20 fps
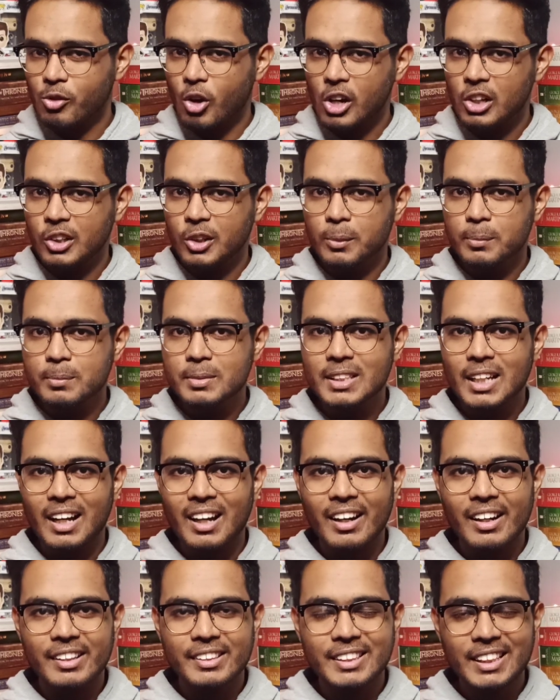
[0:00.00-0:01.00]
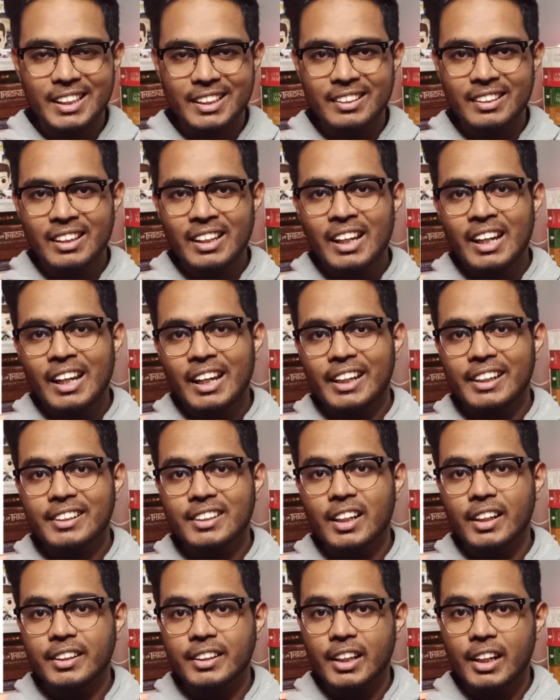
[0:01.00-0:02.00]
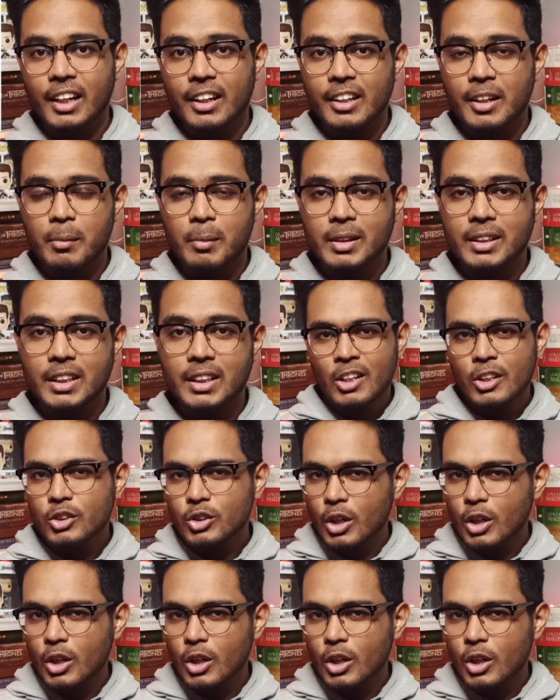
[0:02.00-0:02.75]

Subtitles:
volumes are there in Kindle Unlimited.